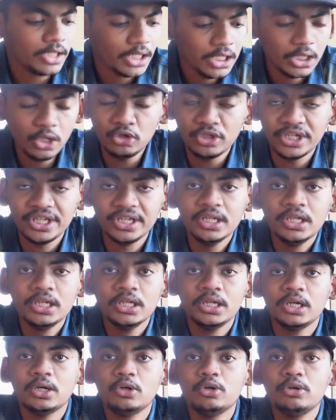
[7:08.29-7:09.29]
Okay,
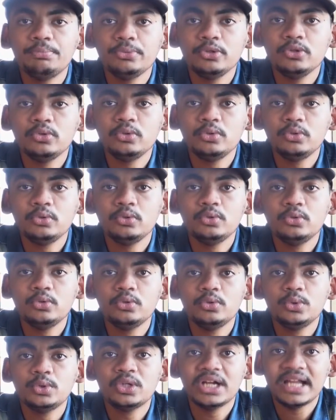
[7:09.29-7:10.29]
I hope
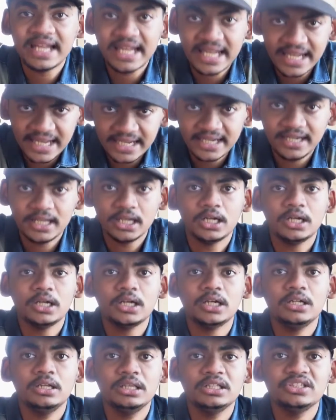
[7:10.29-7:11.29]
you had
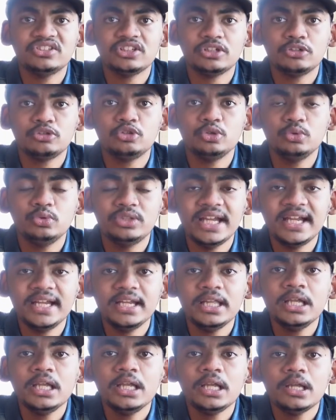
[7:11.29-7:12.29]
a listen to
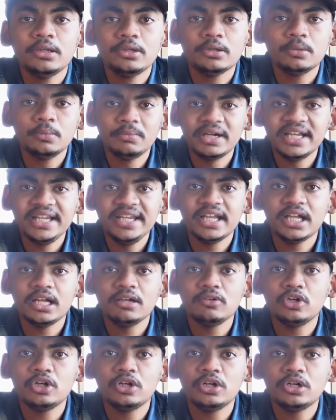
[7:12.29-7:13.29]
that. Might
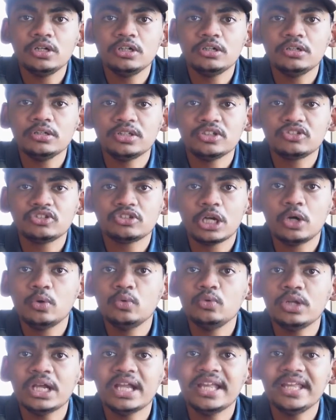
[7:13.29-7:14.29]
have heard the
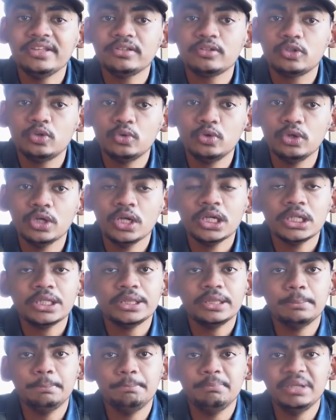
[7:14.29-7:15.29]
sound is good.
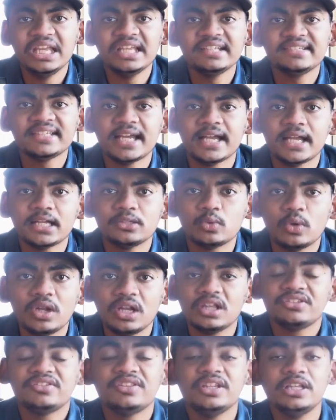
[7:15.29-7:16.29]
The bass as well
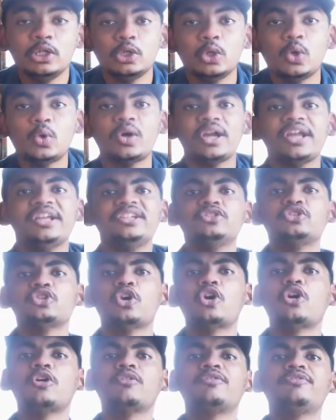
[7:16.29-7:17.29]
as the low end
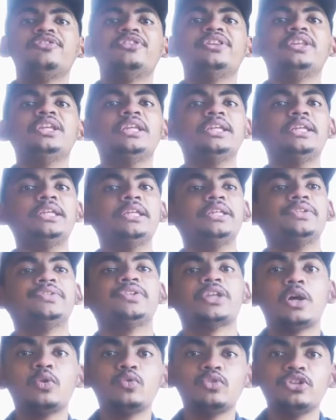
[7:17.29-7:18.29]
of the
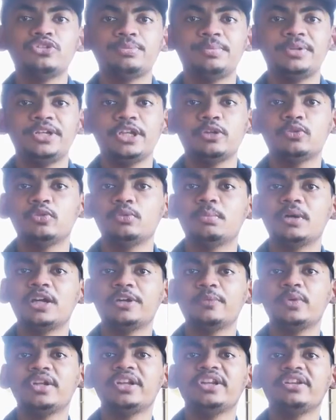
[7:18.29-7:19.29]
sound is pretty good.
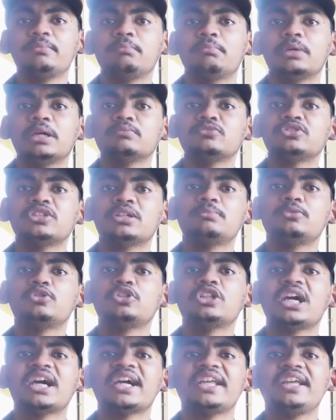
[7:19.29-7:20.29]
But when it bumps up to
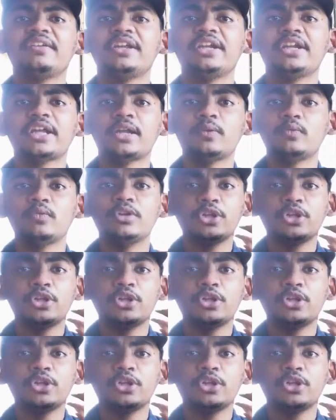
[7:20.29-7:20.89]
the higher end and when